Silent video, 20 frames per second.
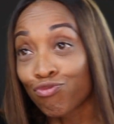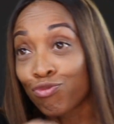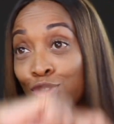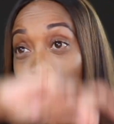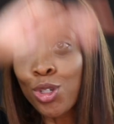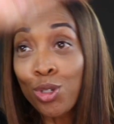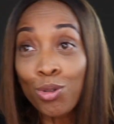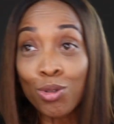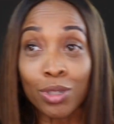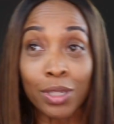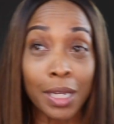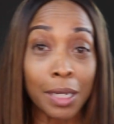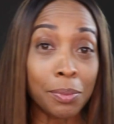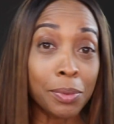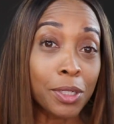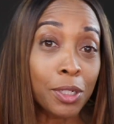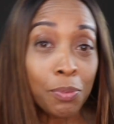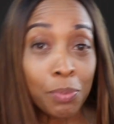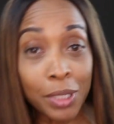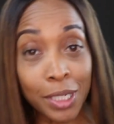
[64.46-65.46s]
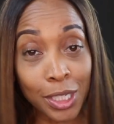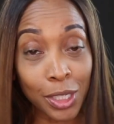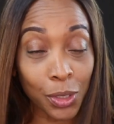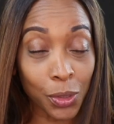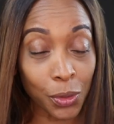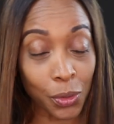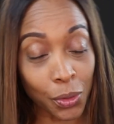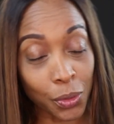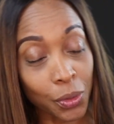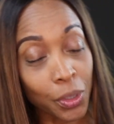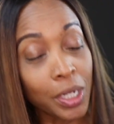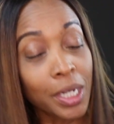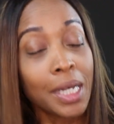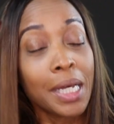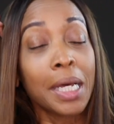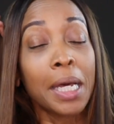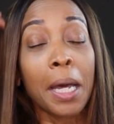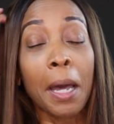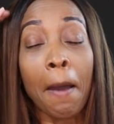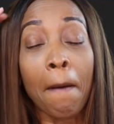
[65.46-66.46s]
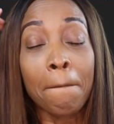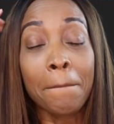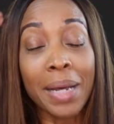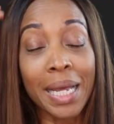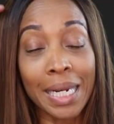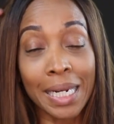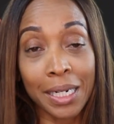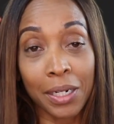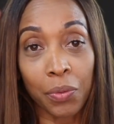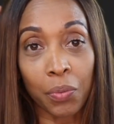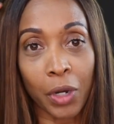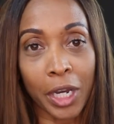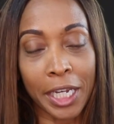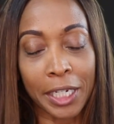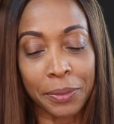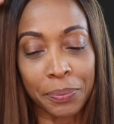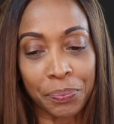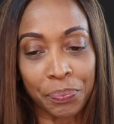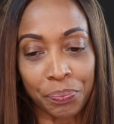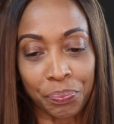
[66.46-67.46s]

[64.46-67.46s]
Two snaps up in the circle. But anyway,